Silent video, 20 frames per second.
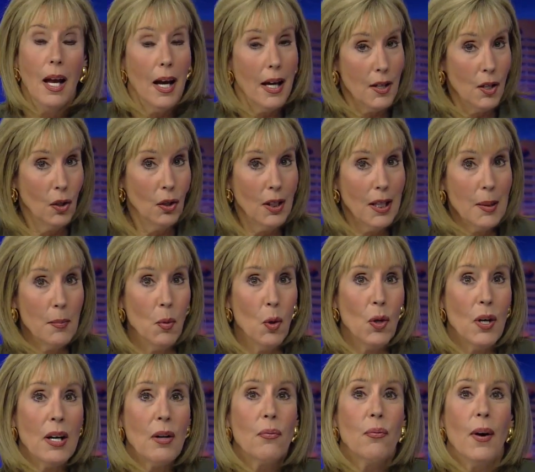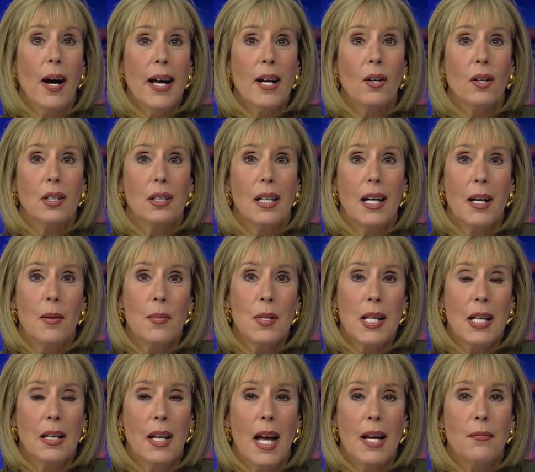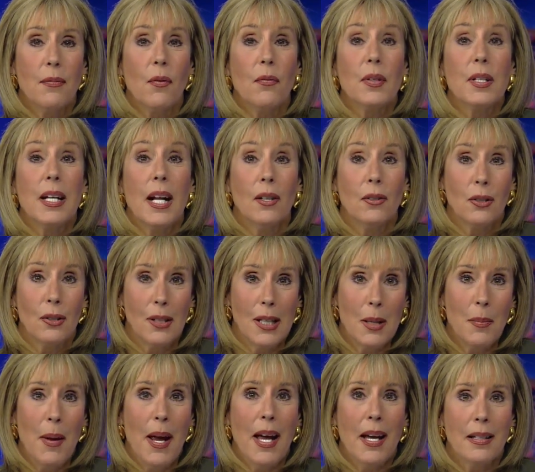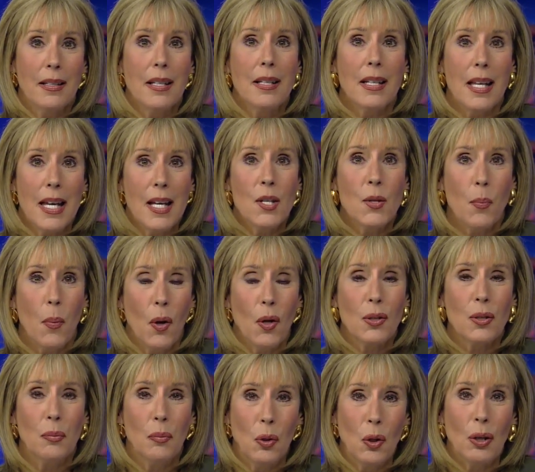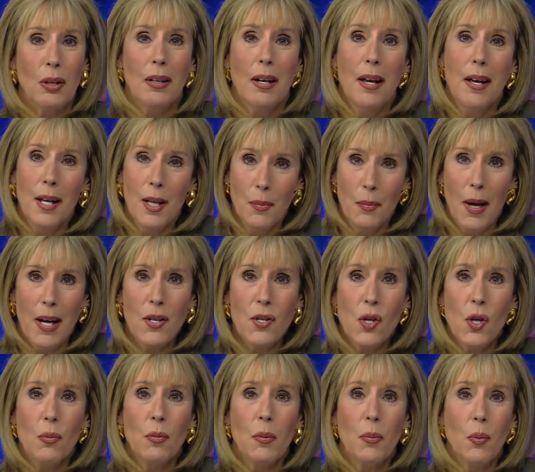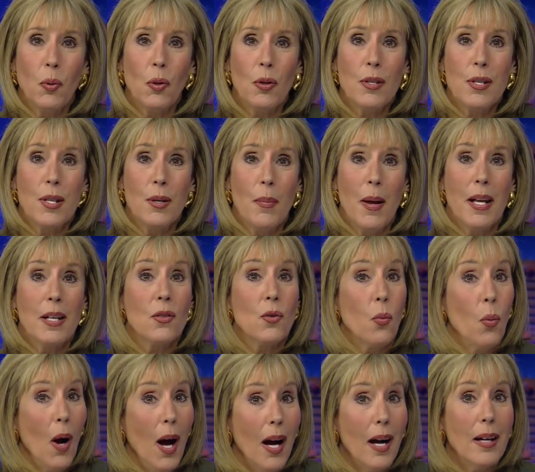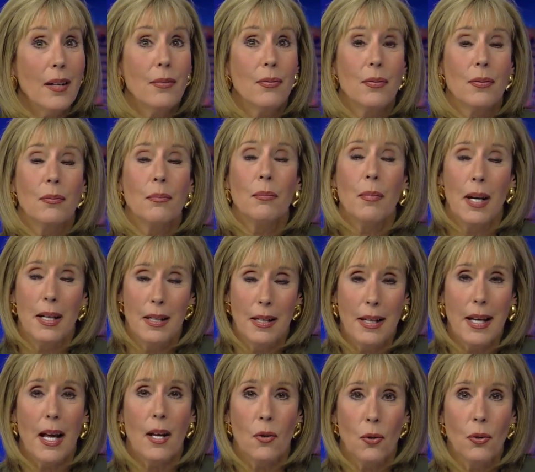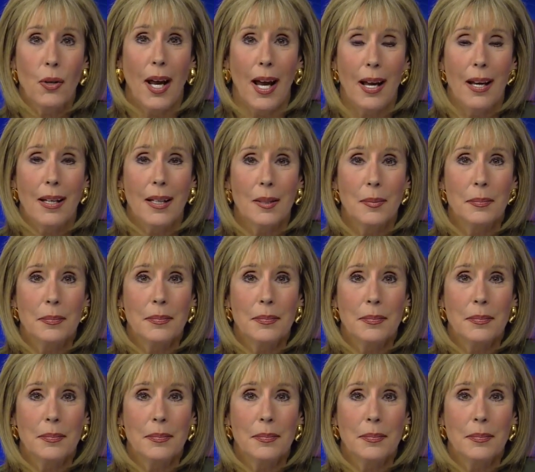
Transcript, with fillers: An early morning fire claims the life of an elderly man in East Baltimore. Mike Schuh reports the man's wife made it out okay.